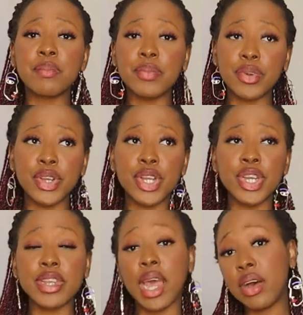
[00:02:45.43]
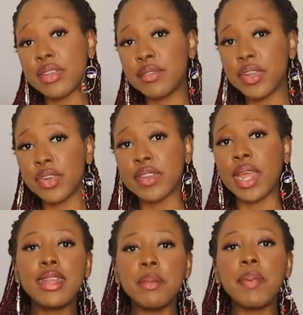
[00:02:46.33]
per 1,000 views.
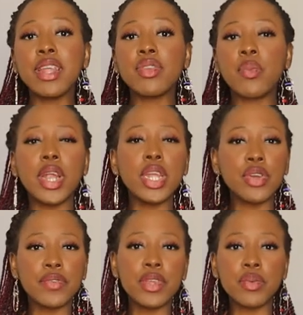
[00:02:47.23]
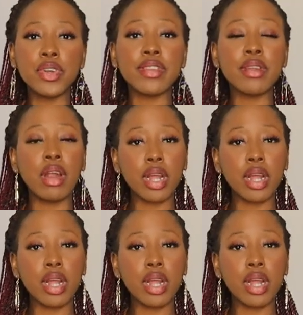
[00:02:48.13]
It depends where your viewers